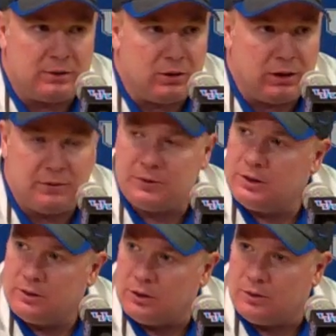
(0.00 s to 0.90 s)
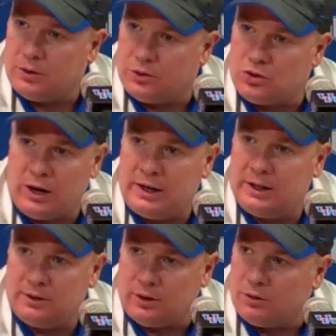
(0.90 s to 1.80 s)
They're lifting, they're
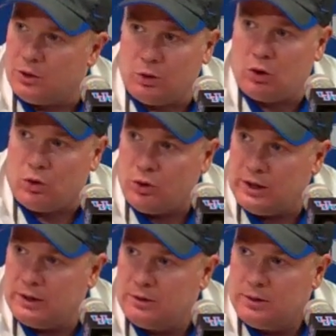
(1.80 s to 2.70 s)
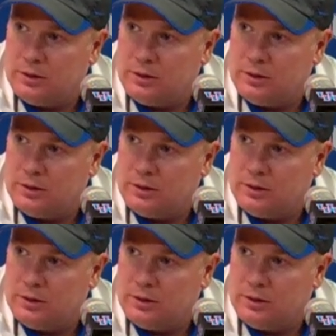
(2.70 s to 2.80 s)
training, they're recruiting,